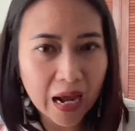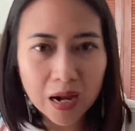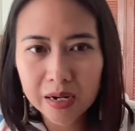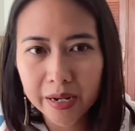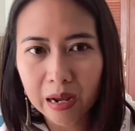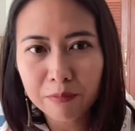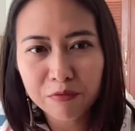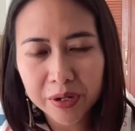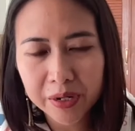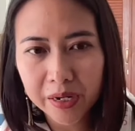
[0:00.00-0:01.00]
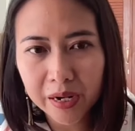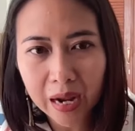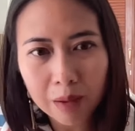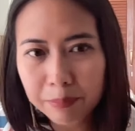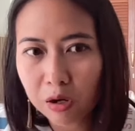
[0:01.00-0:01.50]
yeah, like I'm
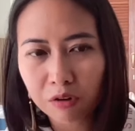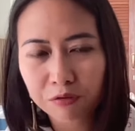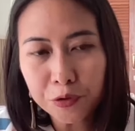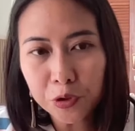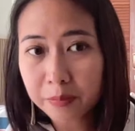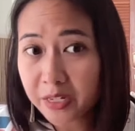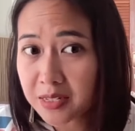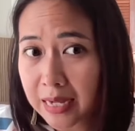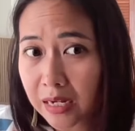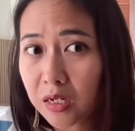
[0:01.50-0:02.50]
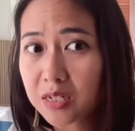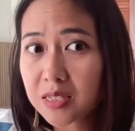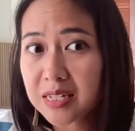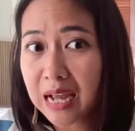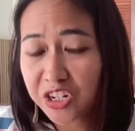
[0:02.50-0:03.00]
very happy of European
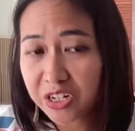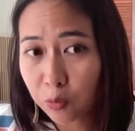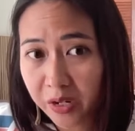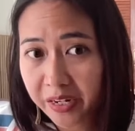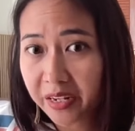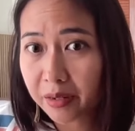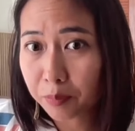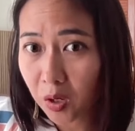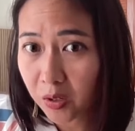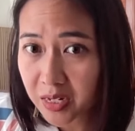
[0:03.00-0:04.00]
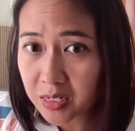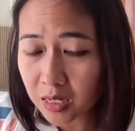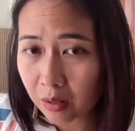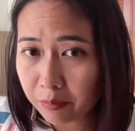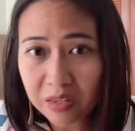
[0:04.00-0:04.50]
standards that's actually working in
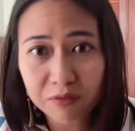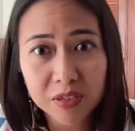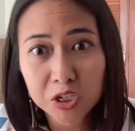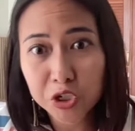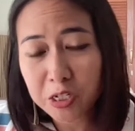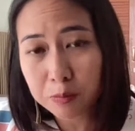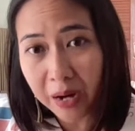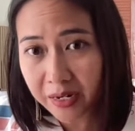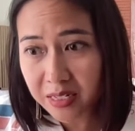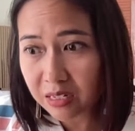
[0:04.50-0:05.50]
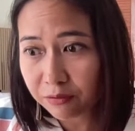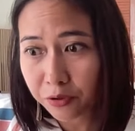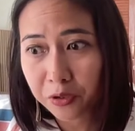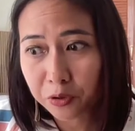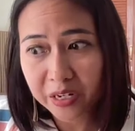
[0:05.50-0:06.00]
progress. Even the
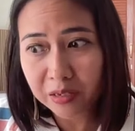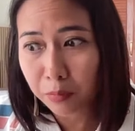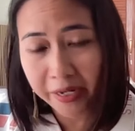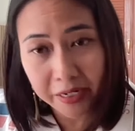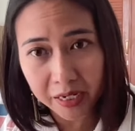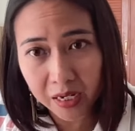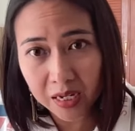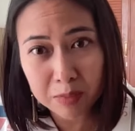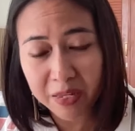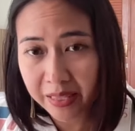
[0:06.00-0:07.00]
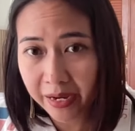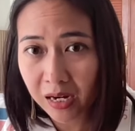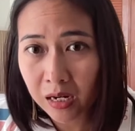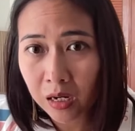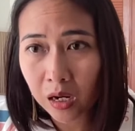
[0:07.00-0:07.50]
transparency for green marketing has been
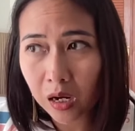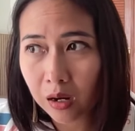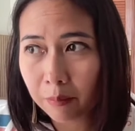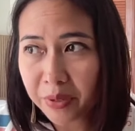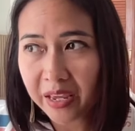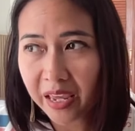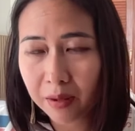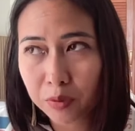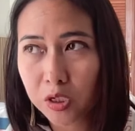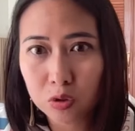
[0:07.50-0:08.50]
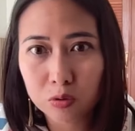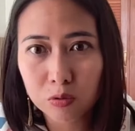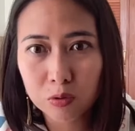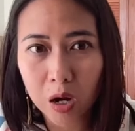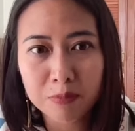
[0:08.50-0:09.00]
there. Being able
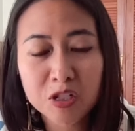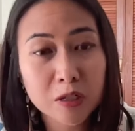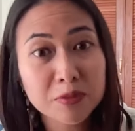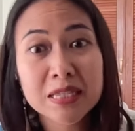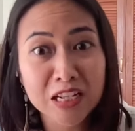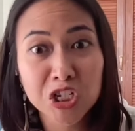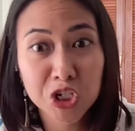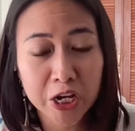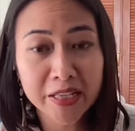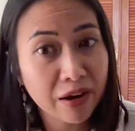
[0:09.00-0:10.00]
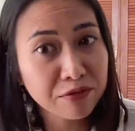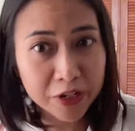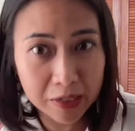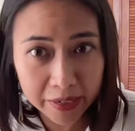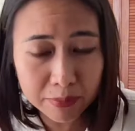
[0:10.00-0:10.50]
to substantiate
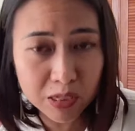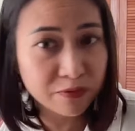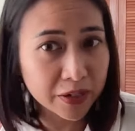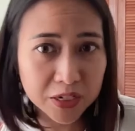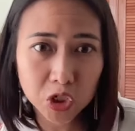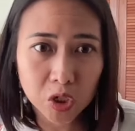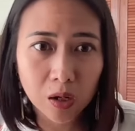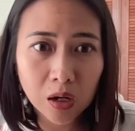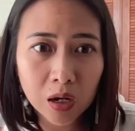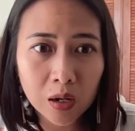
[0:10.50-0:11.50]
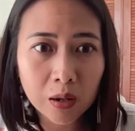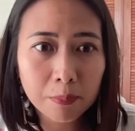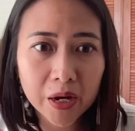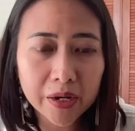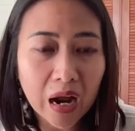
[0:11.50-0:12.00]
every claim is very strong.
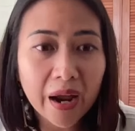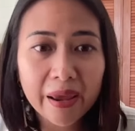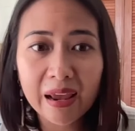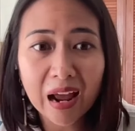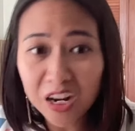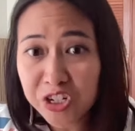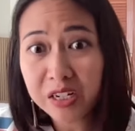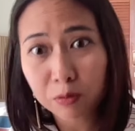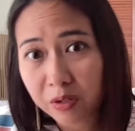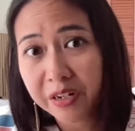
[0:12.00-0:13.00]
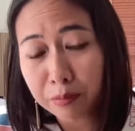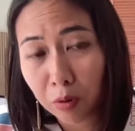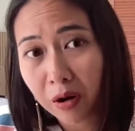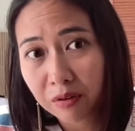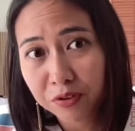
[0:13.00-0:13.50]
But I actually
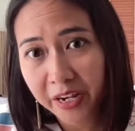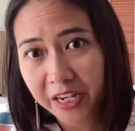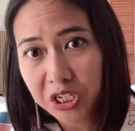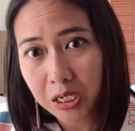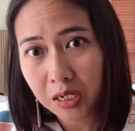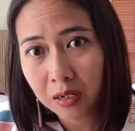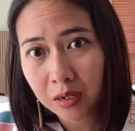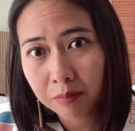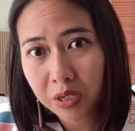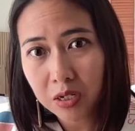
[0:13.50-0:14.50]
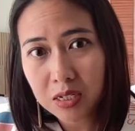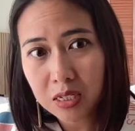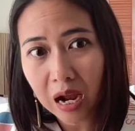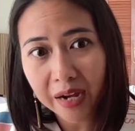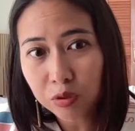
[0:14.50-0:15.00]
worry more for Asia
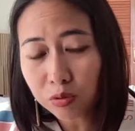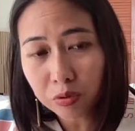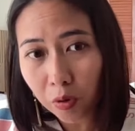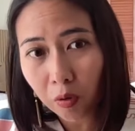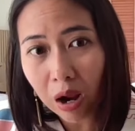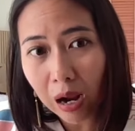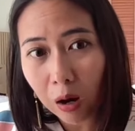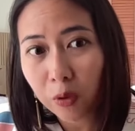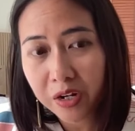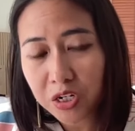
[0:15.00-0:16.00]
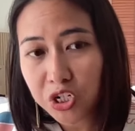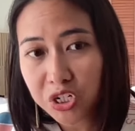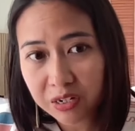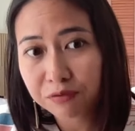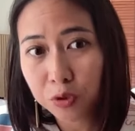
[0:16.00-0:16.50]
because I don't know how we're
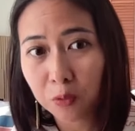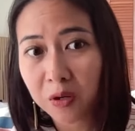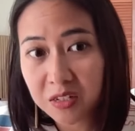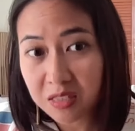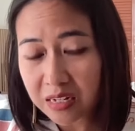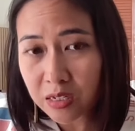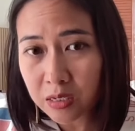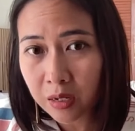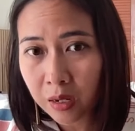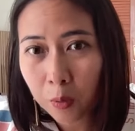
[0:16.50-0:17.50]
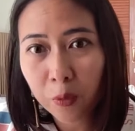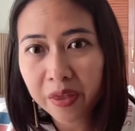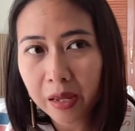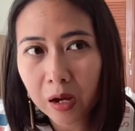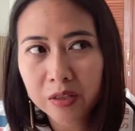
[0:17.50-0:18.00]
going to shift towards these
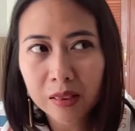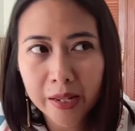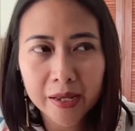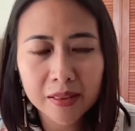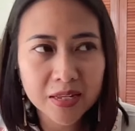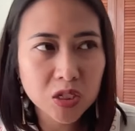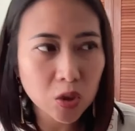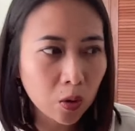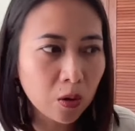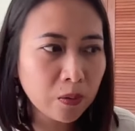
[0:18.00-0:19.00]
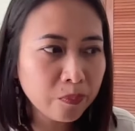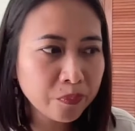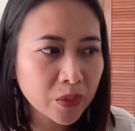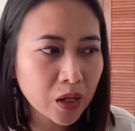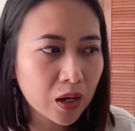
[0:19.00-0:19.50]
without like this
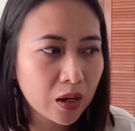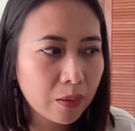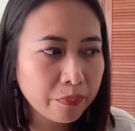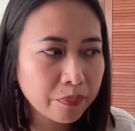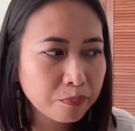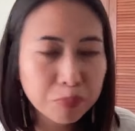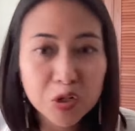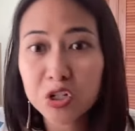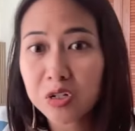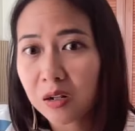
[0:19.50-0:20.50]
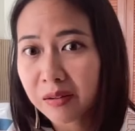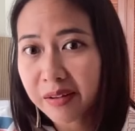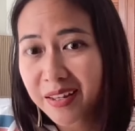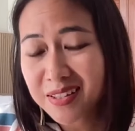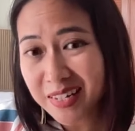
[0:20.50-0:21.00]
all
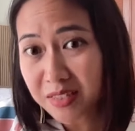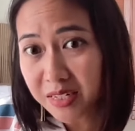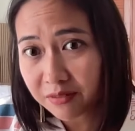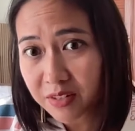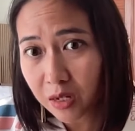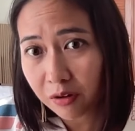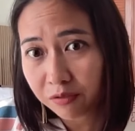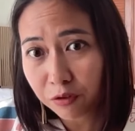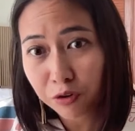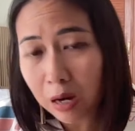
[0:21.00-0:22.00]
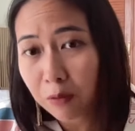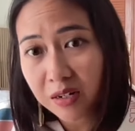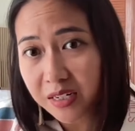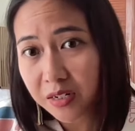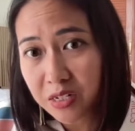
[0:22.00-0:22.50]
personal incentives of
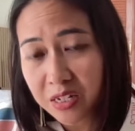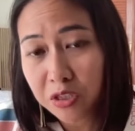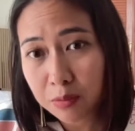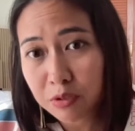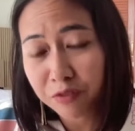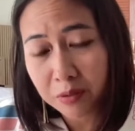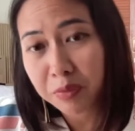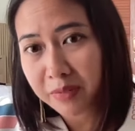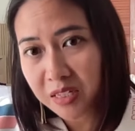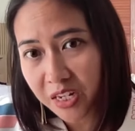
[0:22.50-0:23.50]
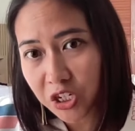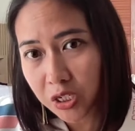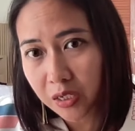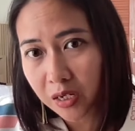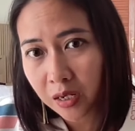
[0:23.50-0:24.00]
our leaders in terms of
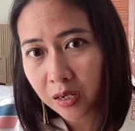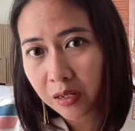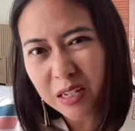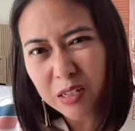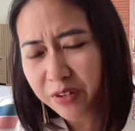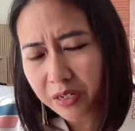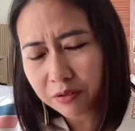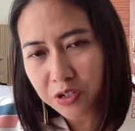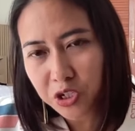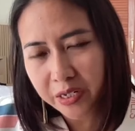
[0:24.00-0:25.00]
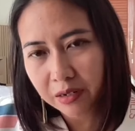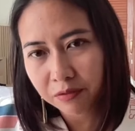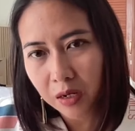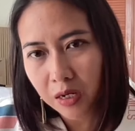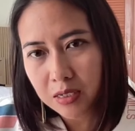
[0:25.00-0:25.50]
implementation. That's very
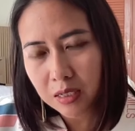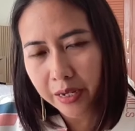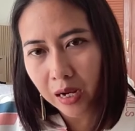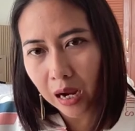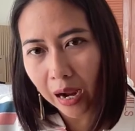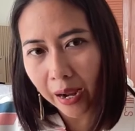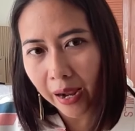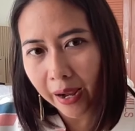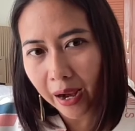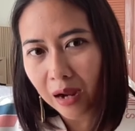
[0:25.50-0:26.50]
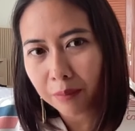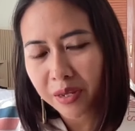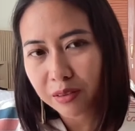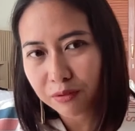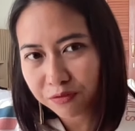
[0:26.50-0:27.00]
frustrating for us. Like I
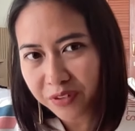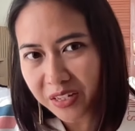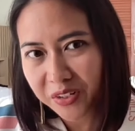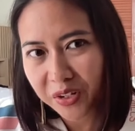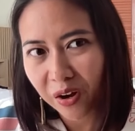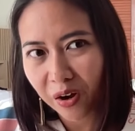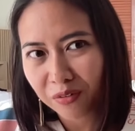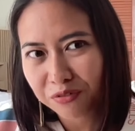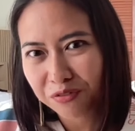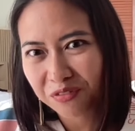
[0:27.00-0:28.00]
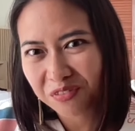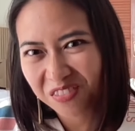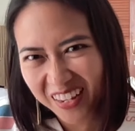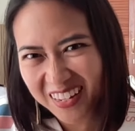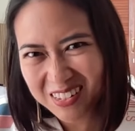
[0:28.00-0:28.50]
am in the field of
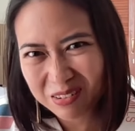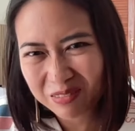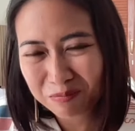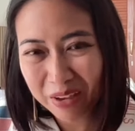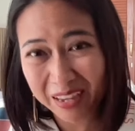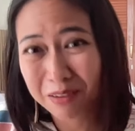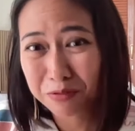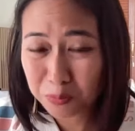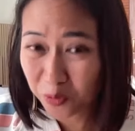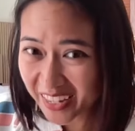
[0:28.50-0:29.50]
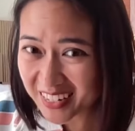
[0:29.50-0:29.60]
this making from